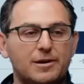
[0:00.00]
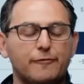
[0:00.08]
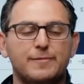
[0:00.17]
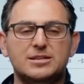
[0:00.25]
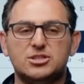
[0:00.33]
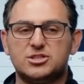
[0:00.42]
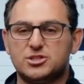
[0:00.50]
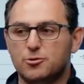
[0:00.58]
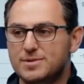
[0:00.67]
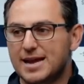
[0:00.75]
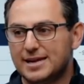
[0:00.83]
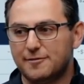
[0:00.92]
and everybody's just so
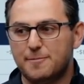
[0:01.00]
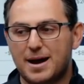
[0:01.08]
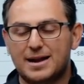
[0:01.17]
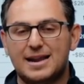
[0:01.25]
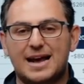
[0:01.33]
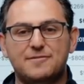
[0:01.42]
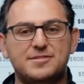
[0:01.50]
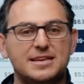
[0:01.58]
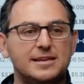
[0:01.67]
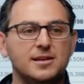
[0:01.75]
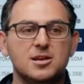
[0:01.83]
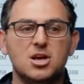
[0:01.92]
negative about it. I've
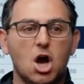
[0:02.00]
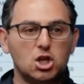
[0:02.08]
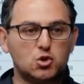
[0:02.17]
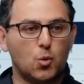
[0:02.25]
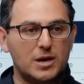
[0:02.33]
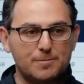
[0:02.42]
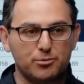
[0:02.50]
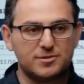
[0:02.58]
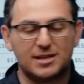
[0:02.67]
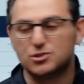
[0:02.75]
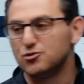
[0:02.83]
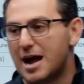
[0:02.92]
seen a
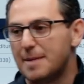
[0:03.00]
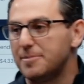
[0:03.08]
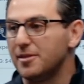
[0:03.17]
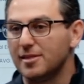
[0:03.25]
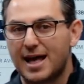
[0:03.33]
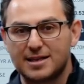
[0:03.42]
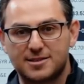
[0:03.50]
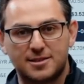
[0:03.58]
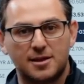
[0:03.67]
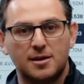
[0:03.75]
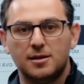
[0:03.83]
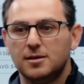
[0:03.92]
20% drop in the
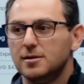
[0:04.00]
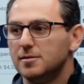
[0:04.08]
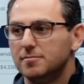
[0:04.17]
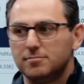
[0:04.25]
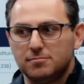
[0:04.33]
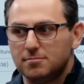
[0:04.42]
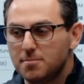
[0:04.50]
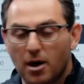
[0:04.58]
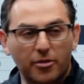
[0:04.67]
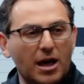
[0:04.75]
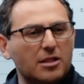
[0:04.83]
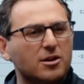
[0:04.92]
last
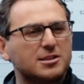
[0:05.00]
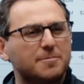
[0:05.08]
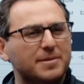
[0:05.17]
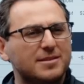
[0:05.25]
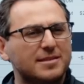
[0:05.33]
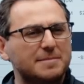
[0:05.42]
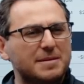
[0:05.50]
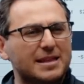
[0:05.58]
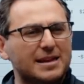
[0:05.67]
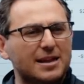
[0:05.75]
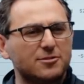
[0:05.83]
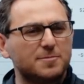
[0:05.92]
month. How long has it been since they made
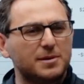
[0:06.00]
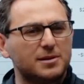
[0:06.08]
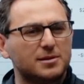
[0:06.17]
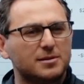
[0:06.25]
that announcement?